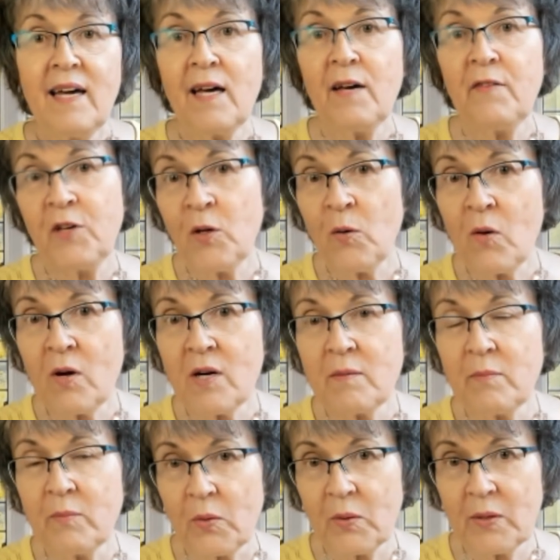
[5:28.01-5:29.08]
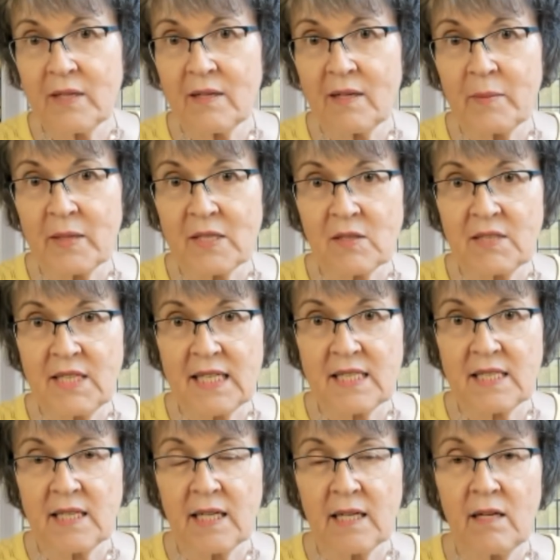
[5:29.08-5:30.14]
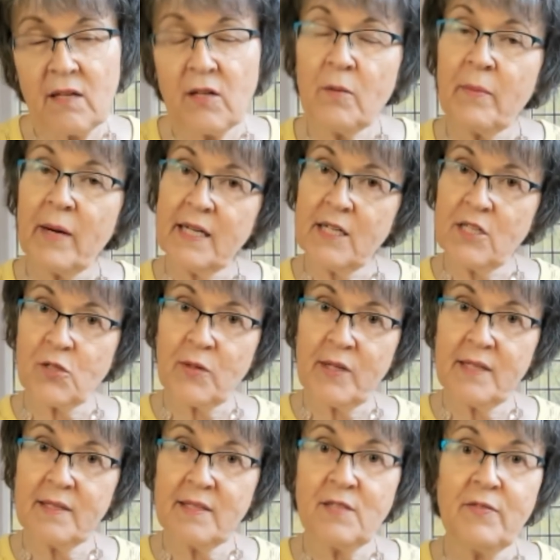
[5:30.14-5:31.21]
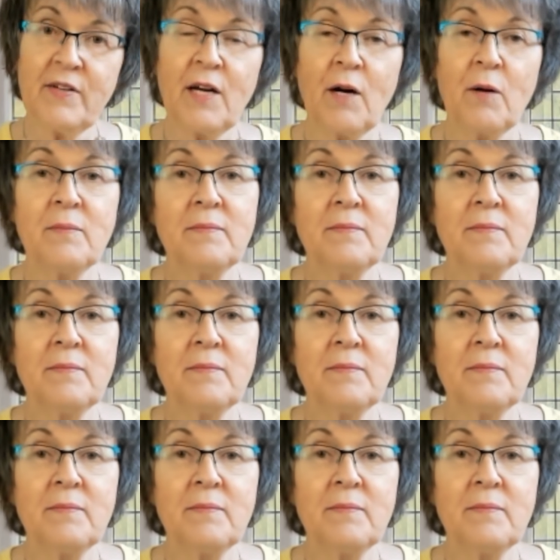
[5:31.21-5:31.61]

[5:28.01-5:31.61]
If you want more on muscle testing, you might enjoy this video.